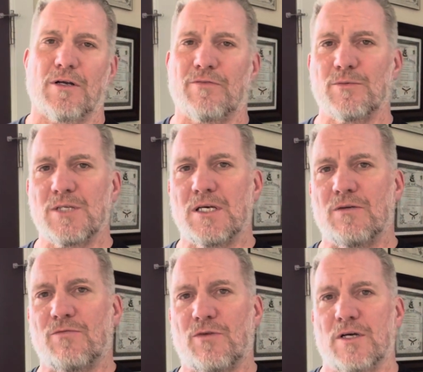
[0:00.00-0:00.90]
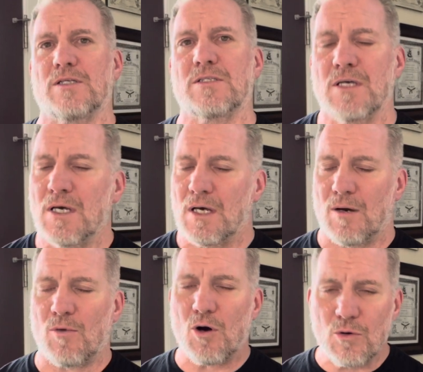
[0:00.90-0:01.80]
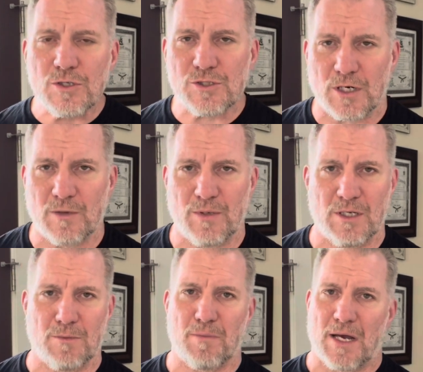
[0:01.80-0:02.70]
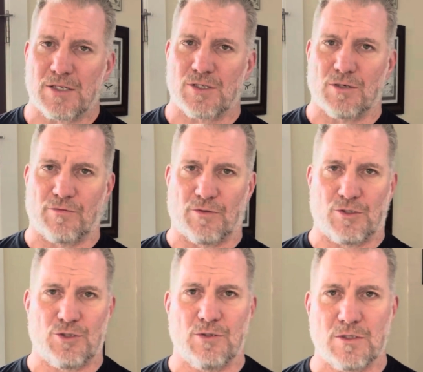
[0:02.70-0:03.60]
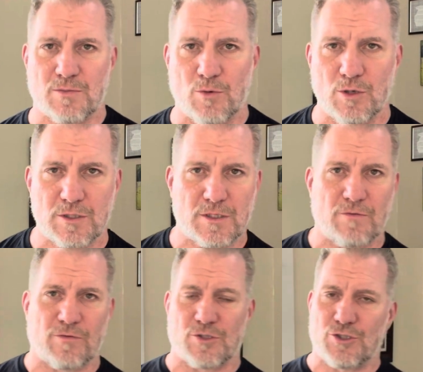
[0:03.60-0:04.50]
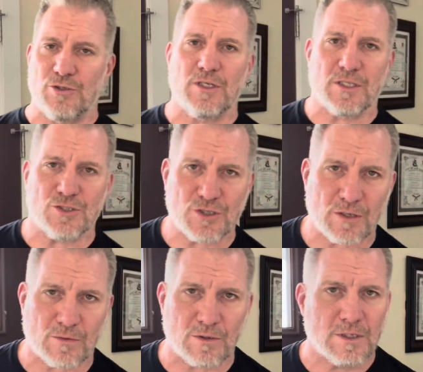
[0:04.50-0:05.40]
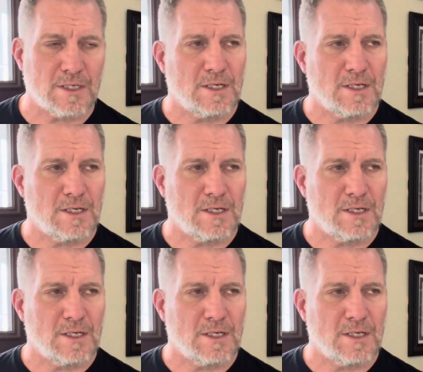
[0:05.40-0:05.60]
And if I'm taking friends, I'm always trying to be an ambassador for the shooting sports and for shooting in general,